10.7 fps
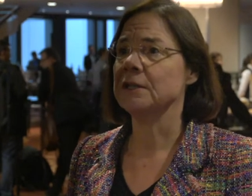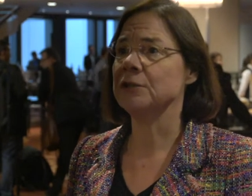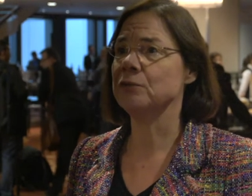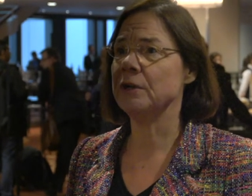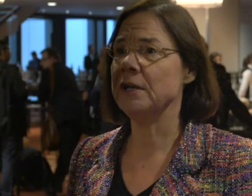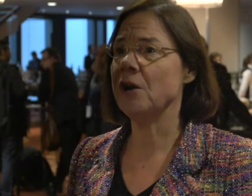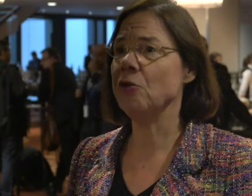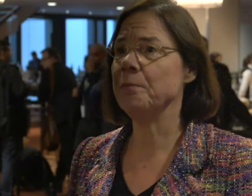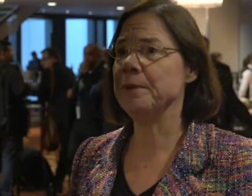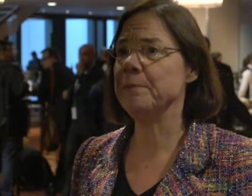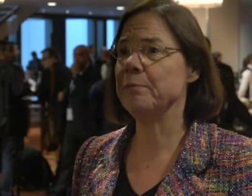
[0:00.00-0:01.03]
to allow
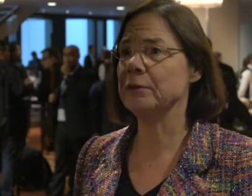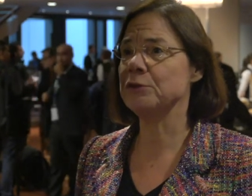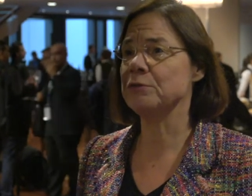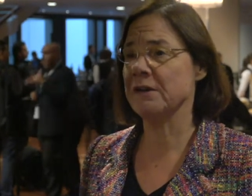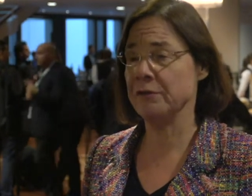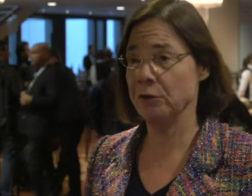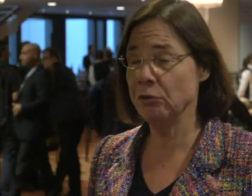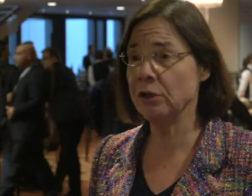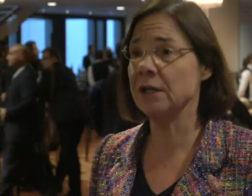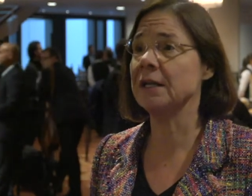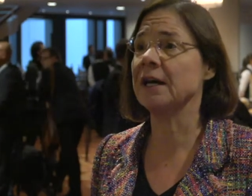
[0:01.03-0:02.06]
people to have a
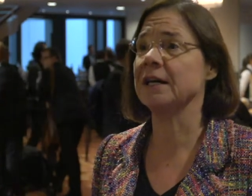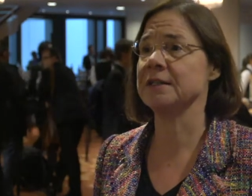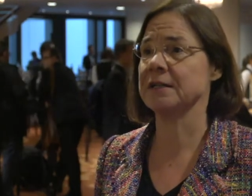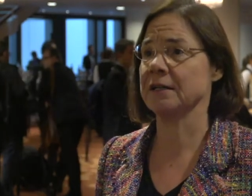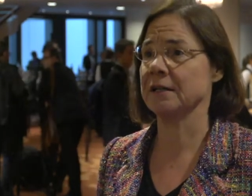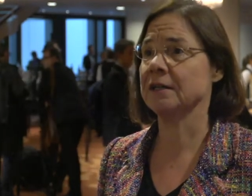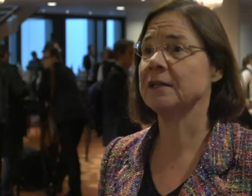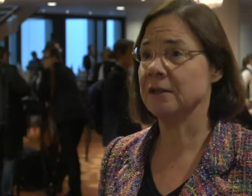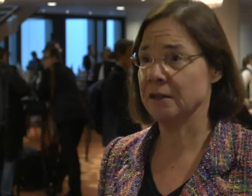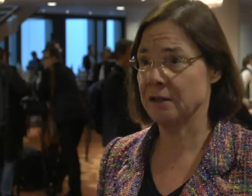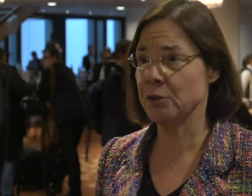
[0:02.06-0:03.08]
Google-like
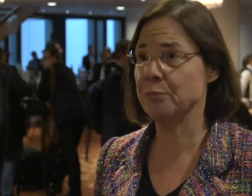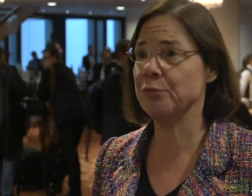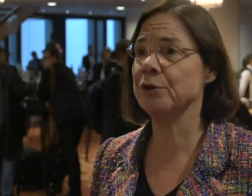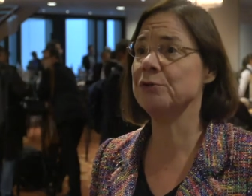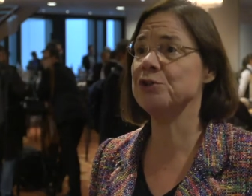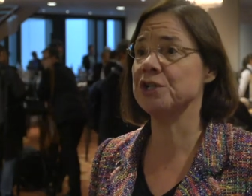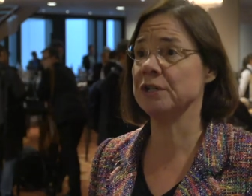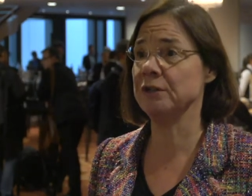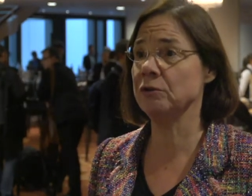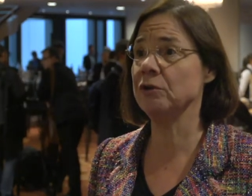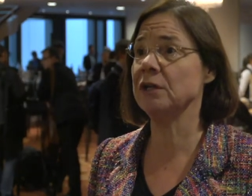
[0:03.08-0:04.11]
approach and
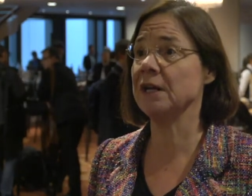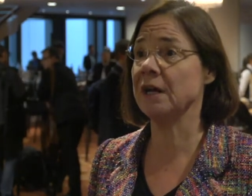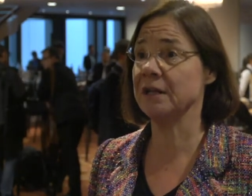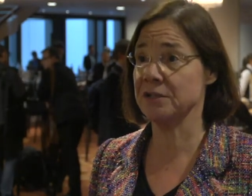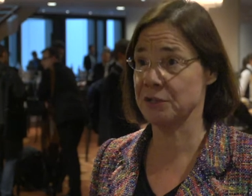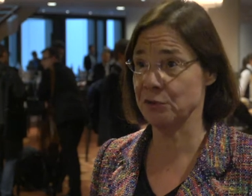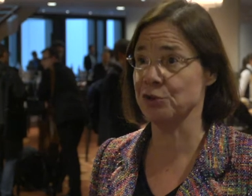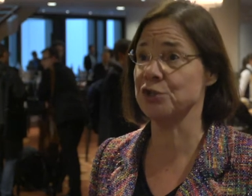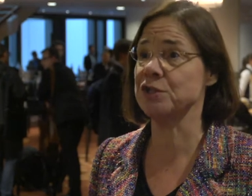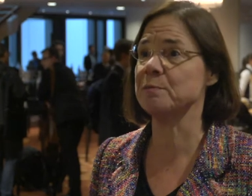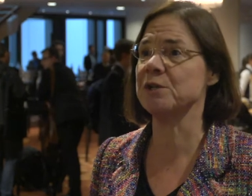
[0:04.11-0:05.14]
a Google-like search
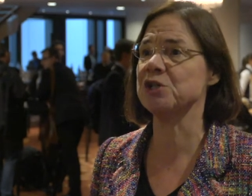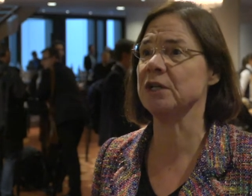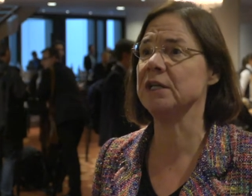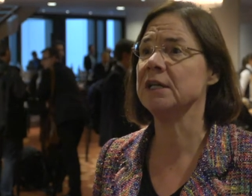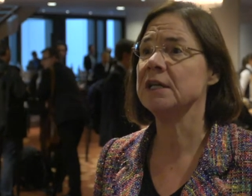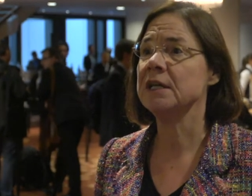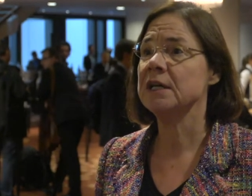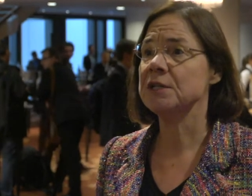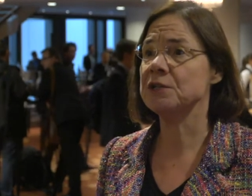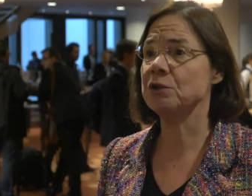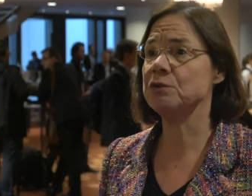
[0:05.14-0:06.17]
especially,
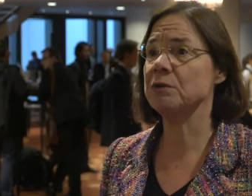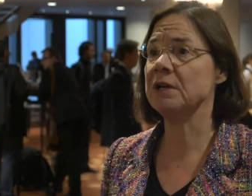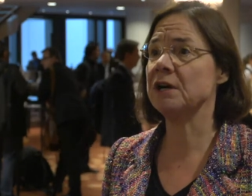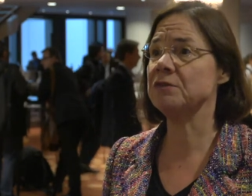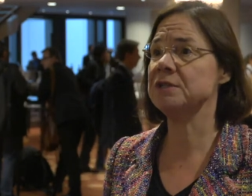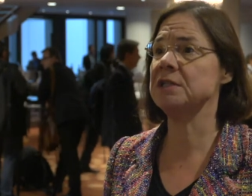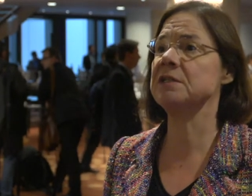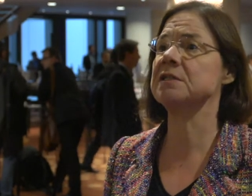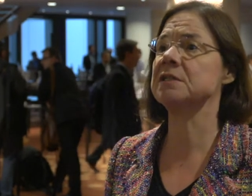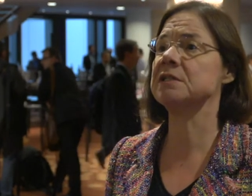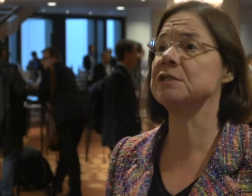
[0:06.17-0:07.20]
so to allow
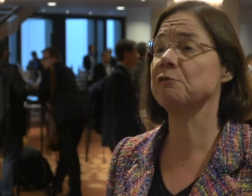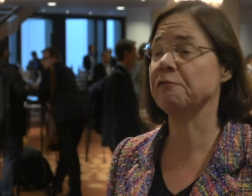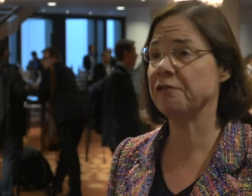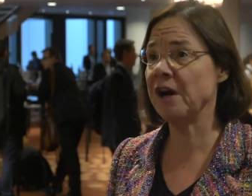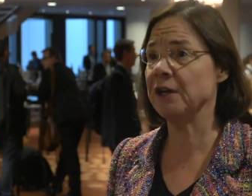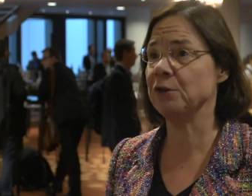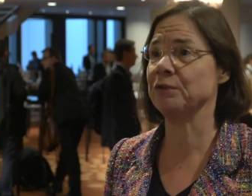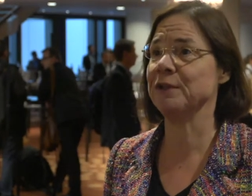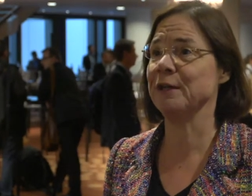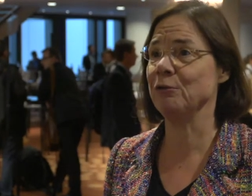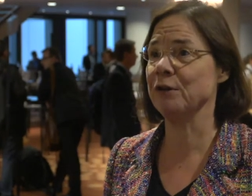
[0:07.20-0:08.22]
citizens to find what
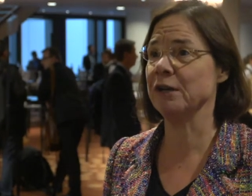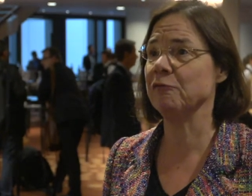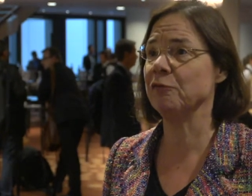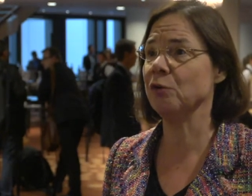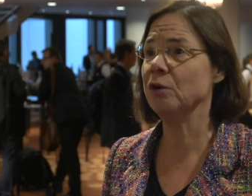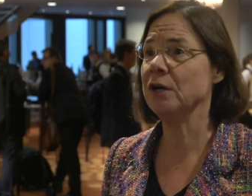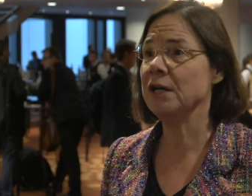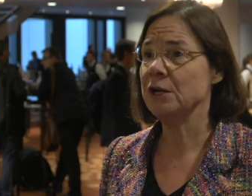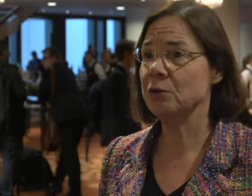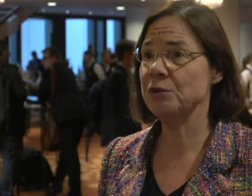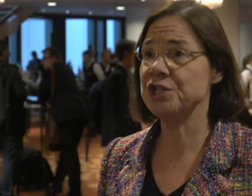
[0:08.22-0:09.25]
they are looking for,
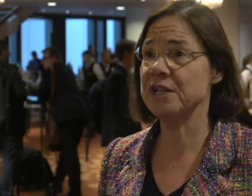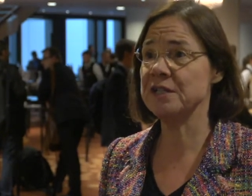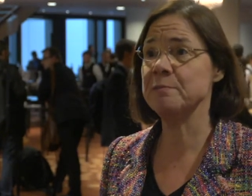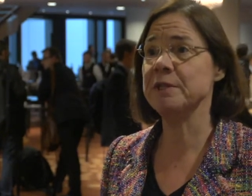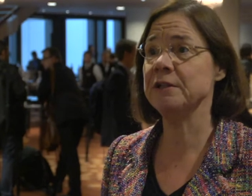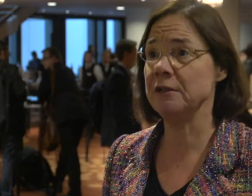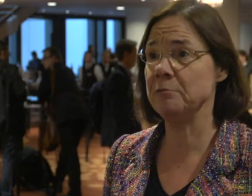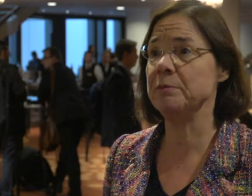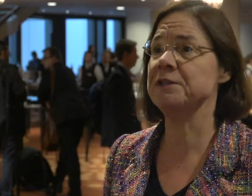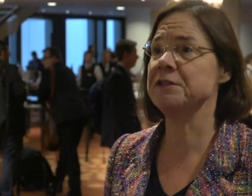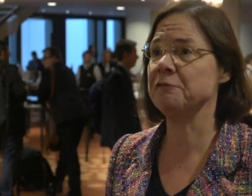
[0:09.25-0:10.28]
which has been a little
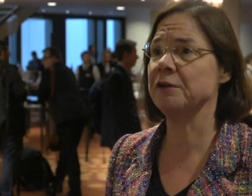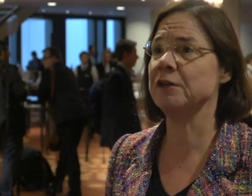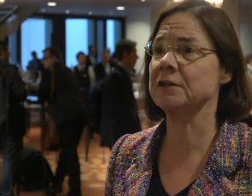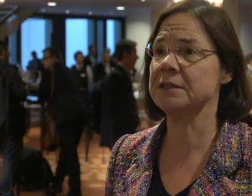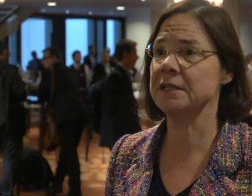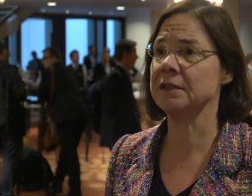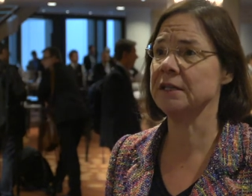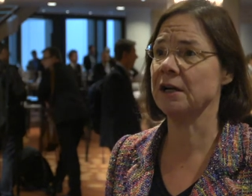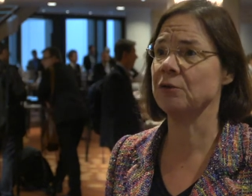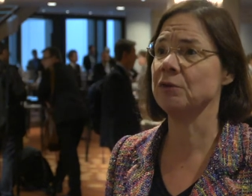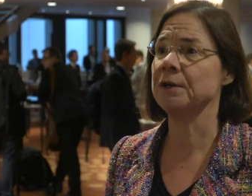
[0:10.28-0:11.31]
bit difficult till
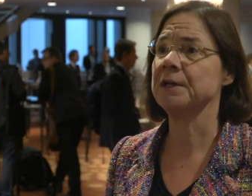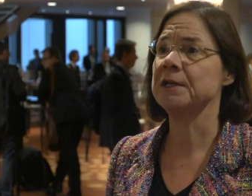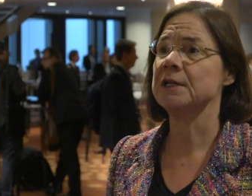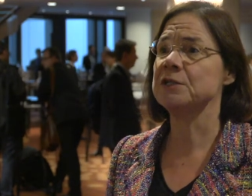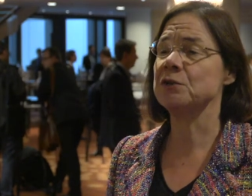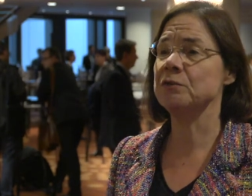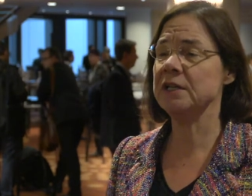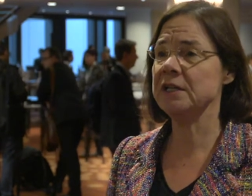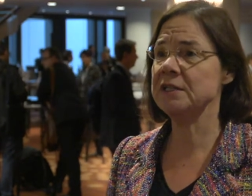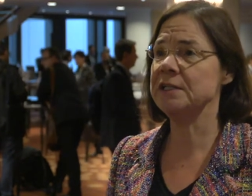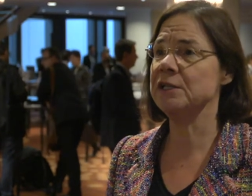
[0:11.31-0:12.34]
now. So
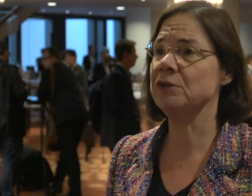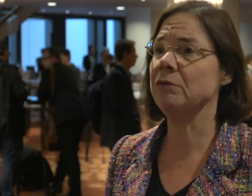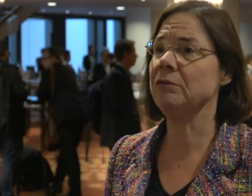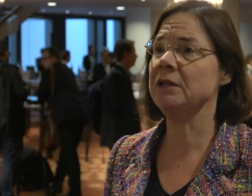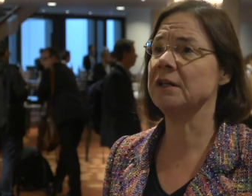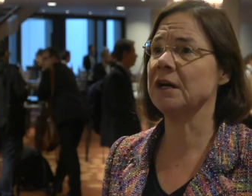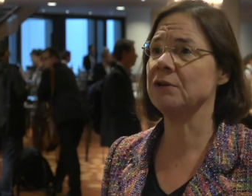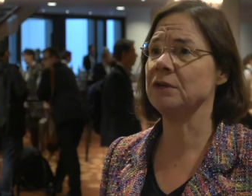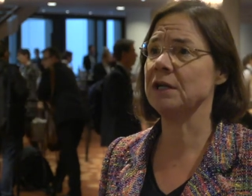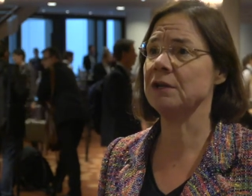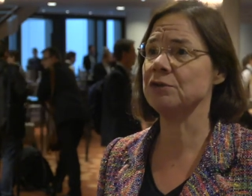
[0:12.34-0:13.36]
next year we will now
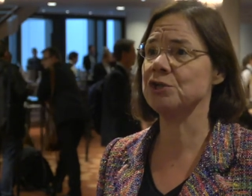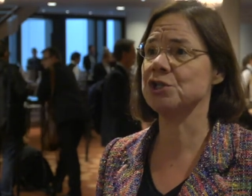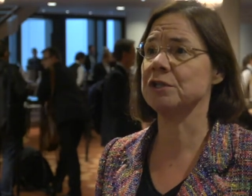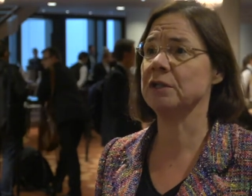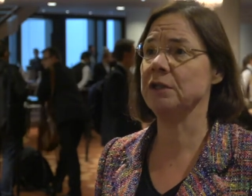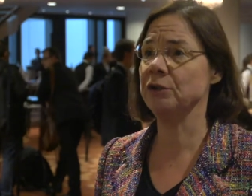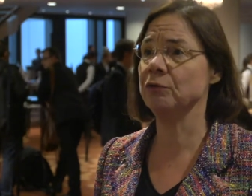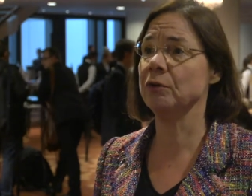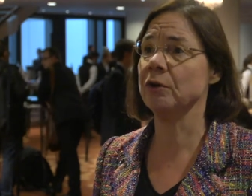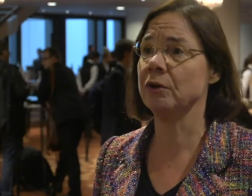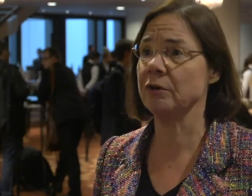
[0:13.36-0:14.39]
launch the new E
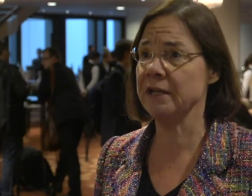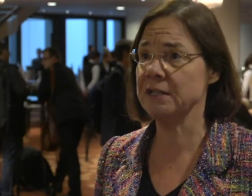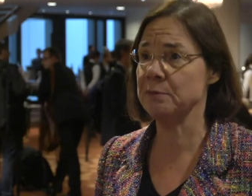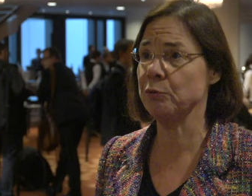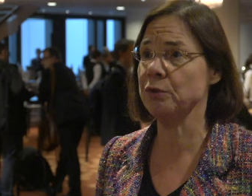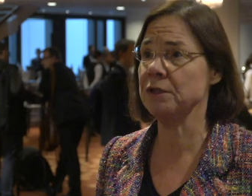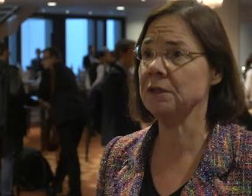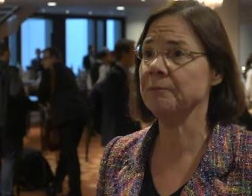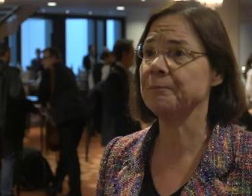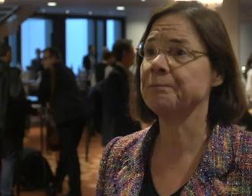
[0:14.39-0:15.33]
U R-Lex portal,